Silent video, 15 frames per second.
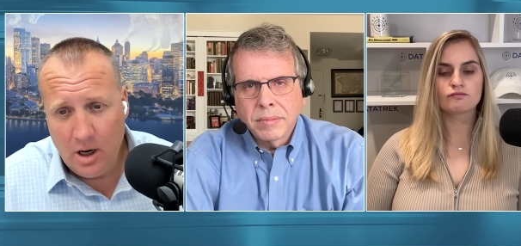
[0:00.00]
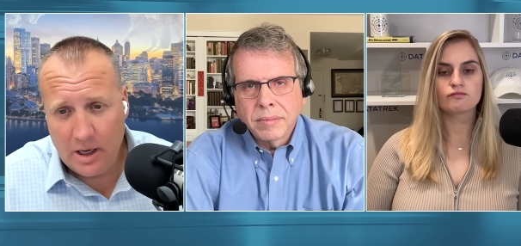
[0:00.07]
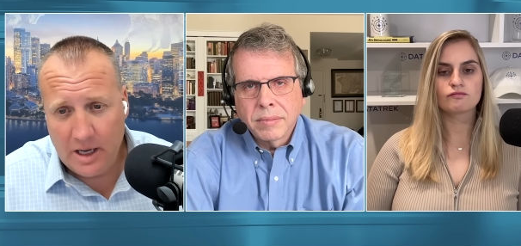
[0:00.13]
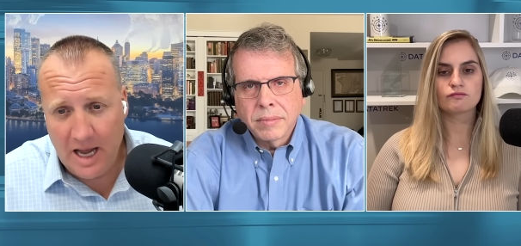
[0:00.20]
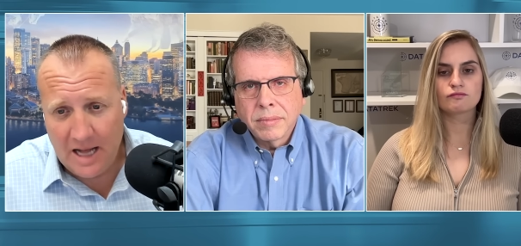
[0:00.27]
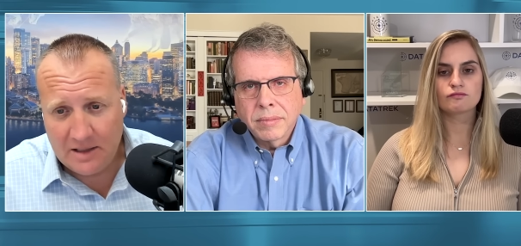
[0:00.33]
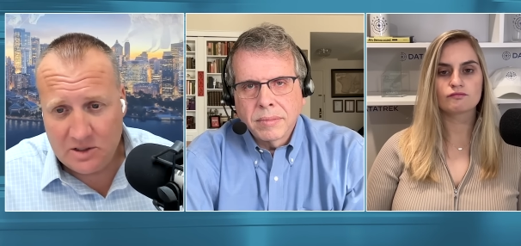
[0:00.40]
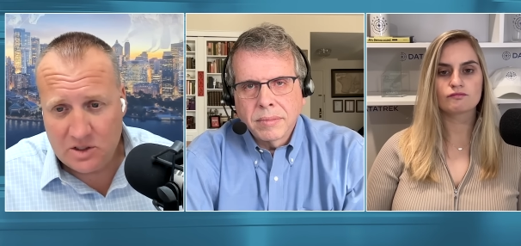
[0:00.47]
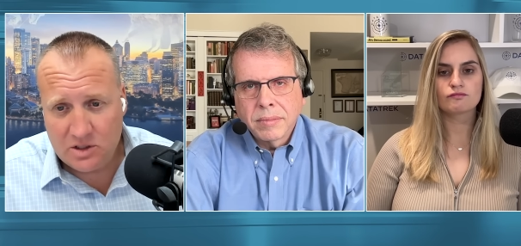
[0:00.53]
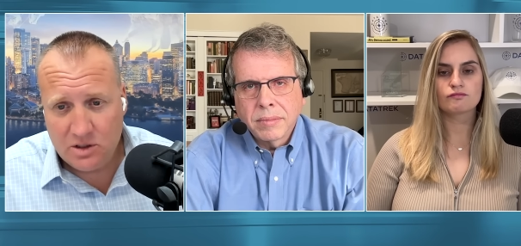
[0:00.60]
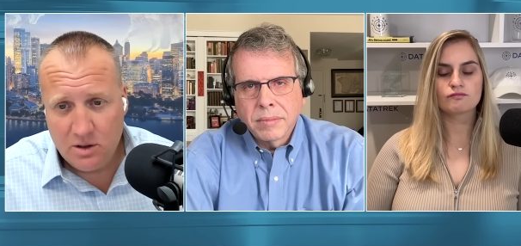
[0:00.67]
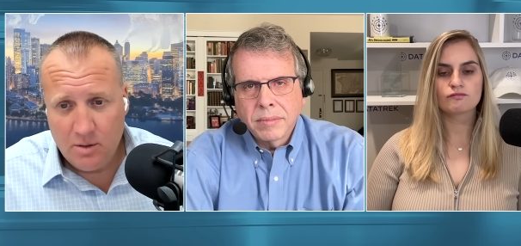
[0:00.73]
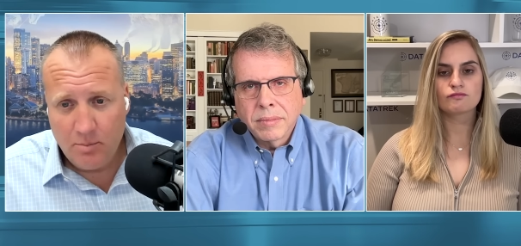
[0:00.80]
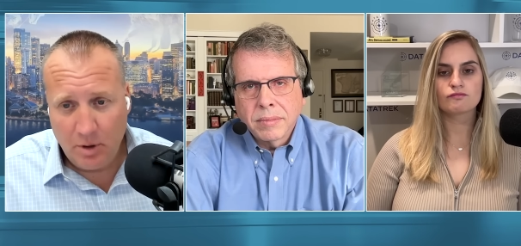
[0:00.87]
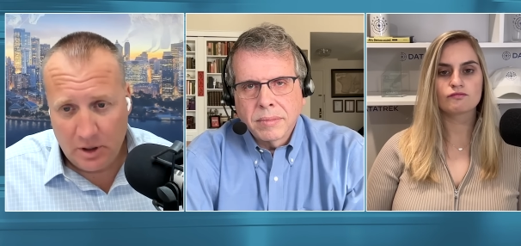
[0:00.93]

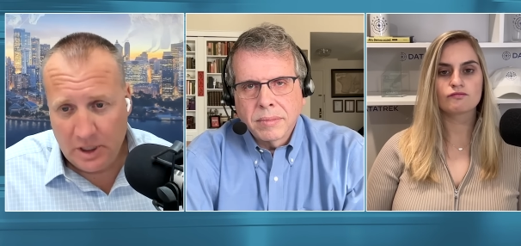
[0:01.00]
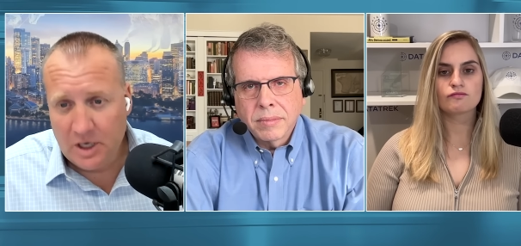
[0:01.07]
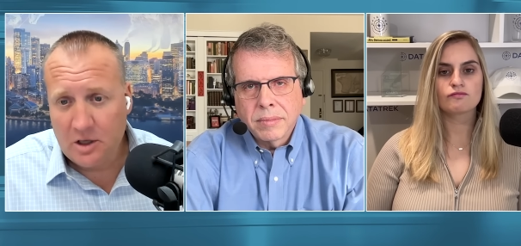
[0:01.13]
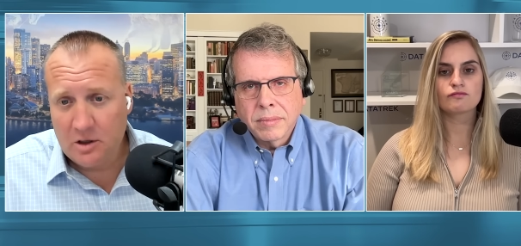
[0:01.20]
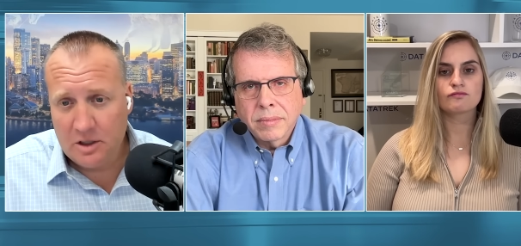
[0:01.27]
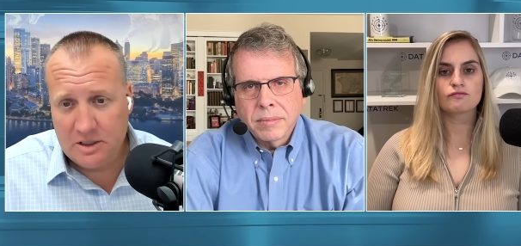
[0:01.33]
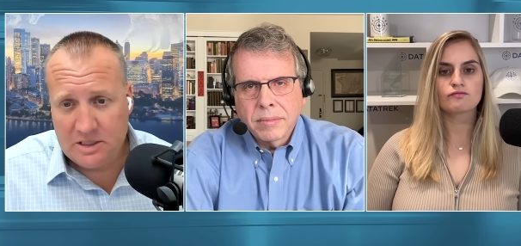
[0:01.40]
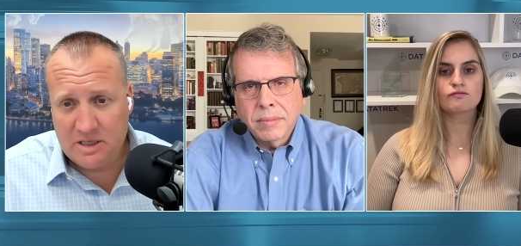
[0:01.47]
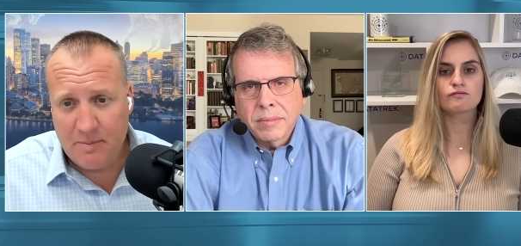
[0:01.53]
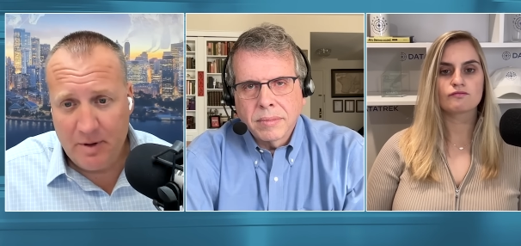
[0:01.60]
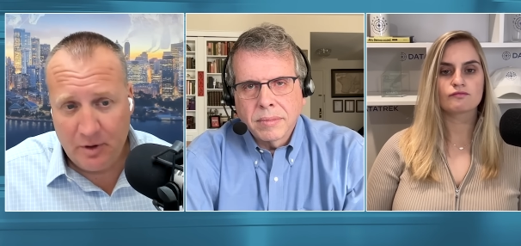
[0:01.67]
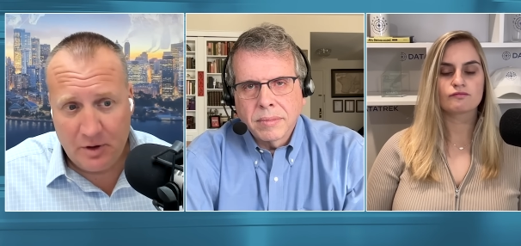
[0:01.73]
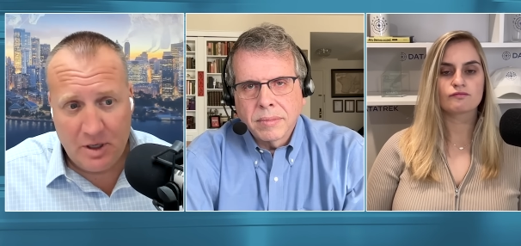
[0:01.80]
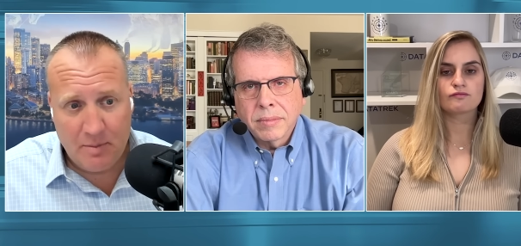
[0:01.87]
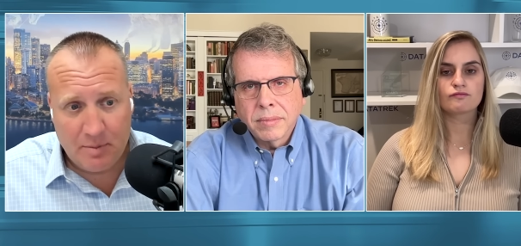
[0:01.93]
Speaker 1: against political
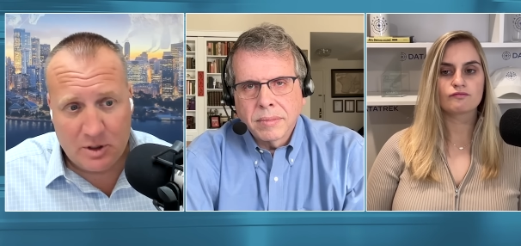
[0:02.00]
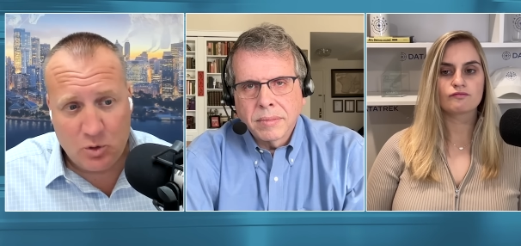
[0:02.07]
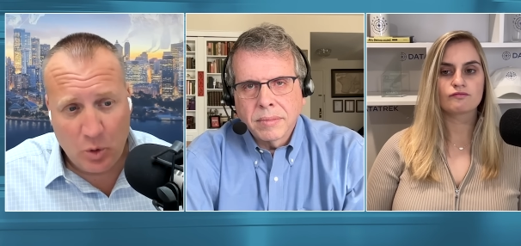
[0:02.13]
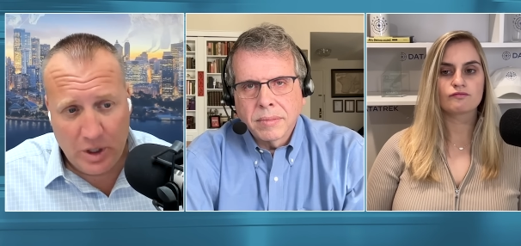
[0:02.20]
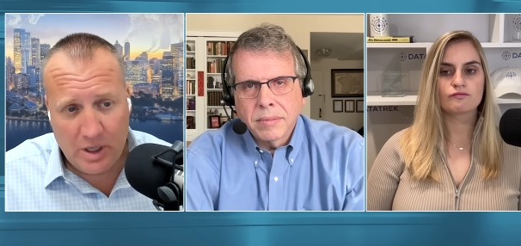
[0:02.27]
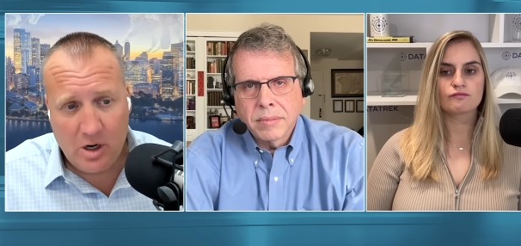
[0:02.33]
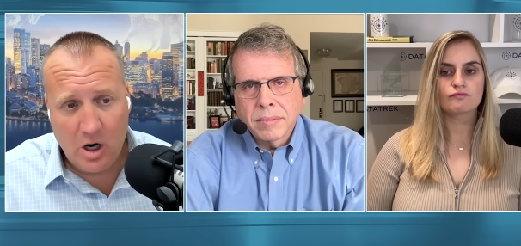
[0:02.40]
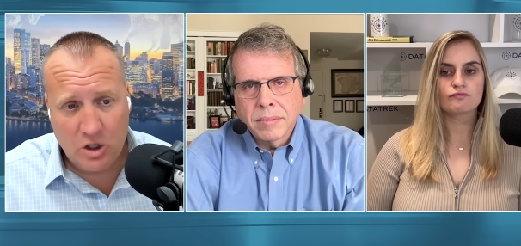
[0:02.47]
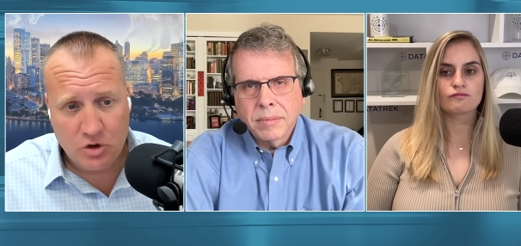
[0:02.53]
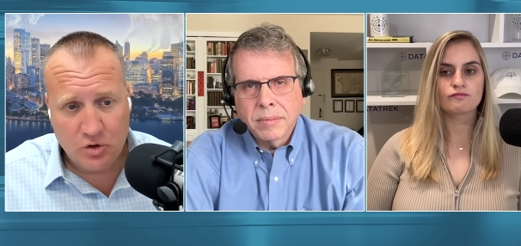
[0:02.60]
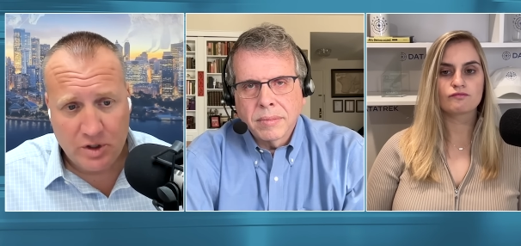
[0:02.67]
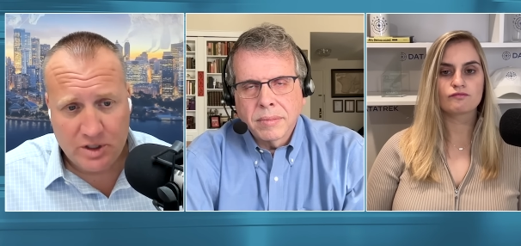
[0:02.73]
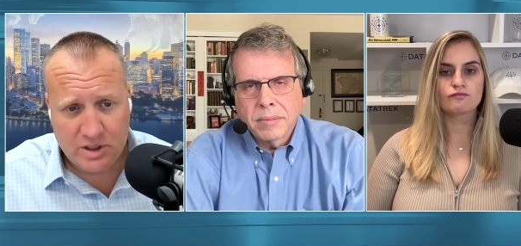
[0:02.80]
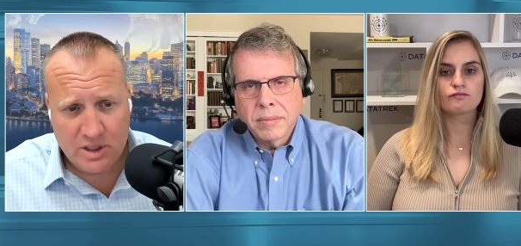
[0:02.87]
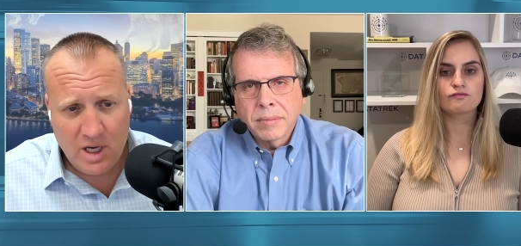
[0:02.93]
instability between
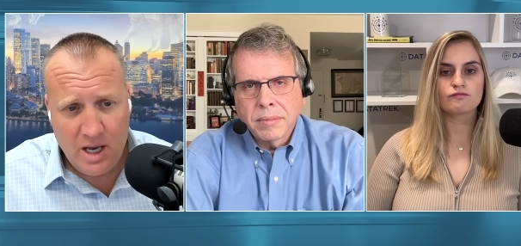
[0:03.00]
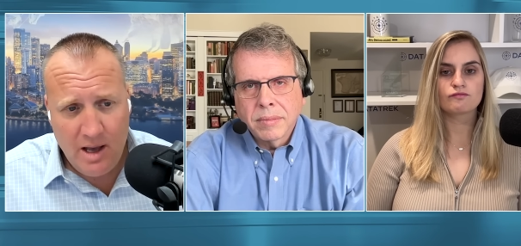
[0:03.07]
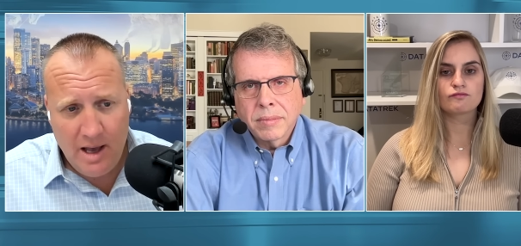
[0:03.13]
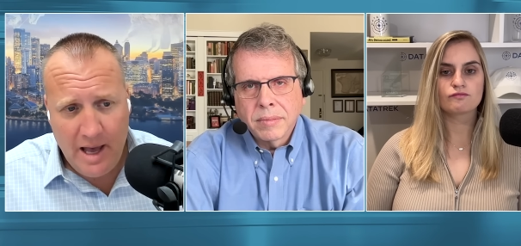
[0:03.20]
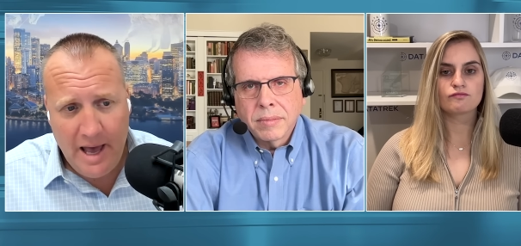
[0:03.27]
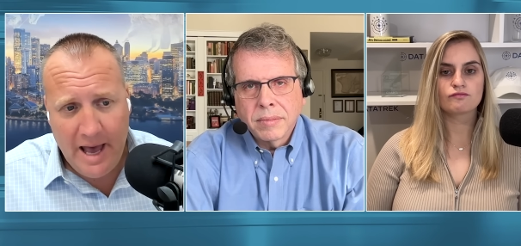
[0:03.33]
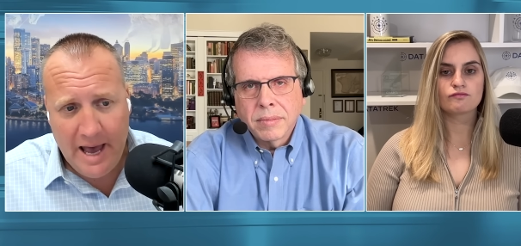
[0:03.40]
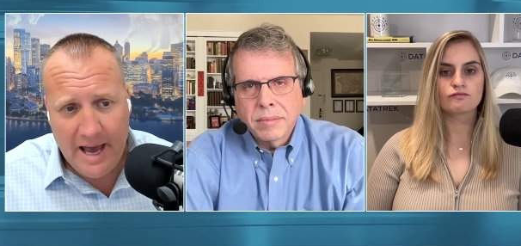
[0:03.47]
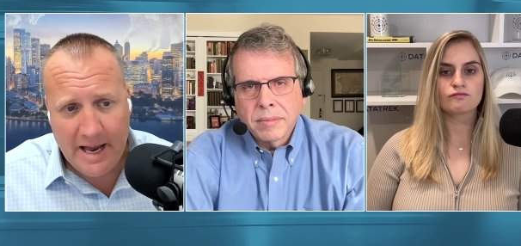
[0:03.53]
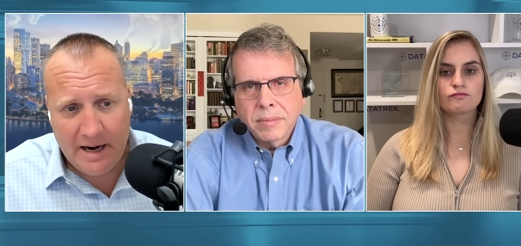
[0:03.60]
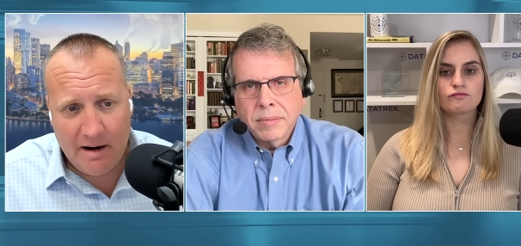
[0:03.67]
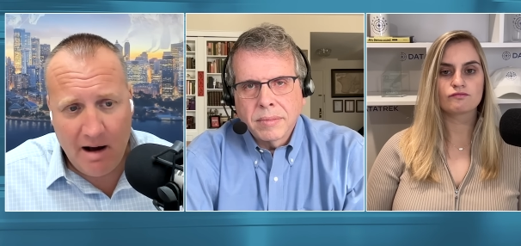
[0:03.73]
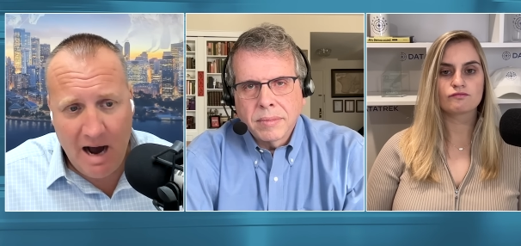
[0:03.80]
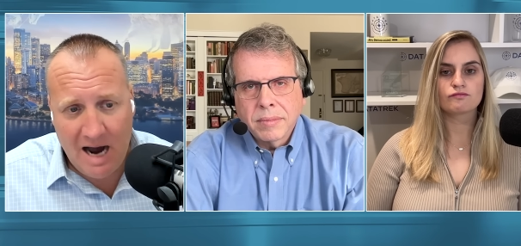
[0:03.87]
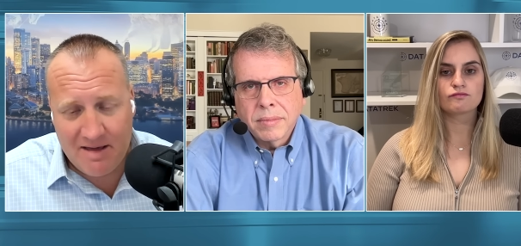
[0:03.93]
countries.
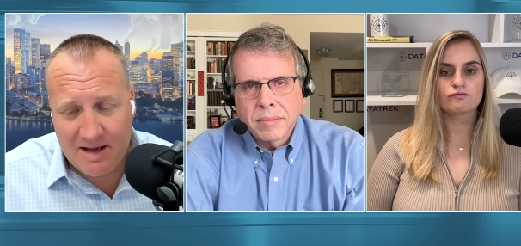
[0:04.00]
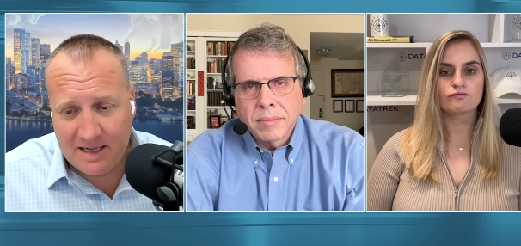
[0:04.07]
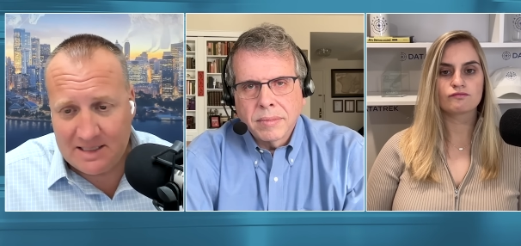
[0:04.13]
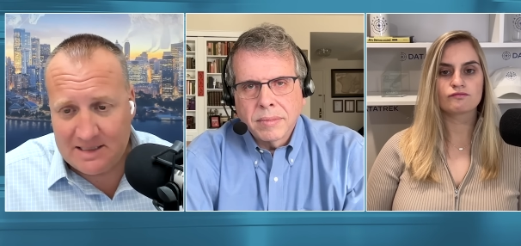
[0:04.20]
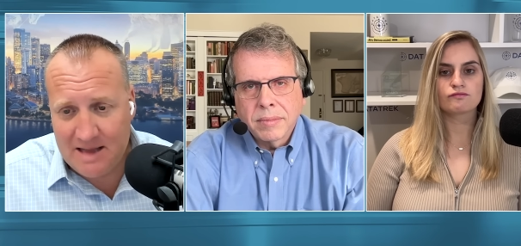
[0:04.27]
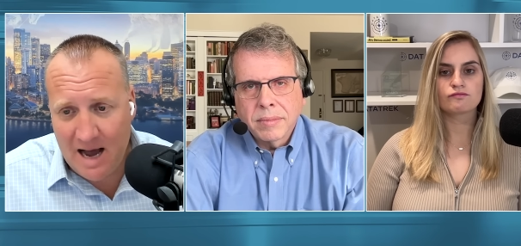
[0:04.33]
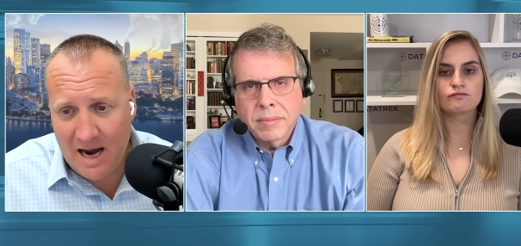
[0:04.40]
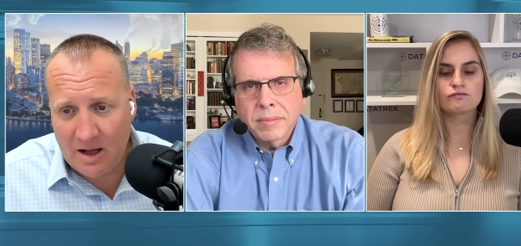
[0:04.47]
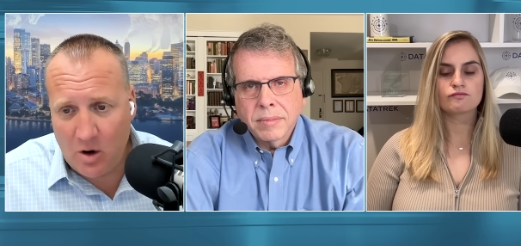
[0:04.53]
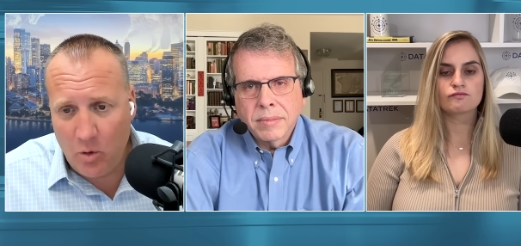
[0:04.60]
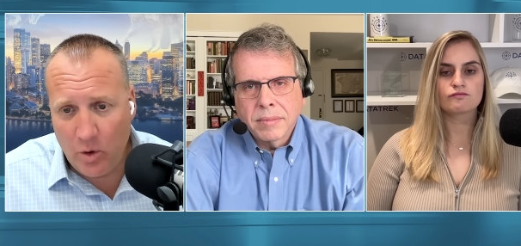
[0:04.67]
And I think it's not a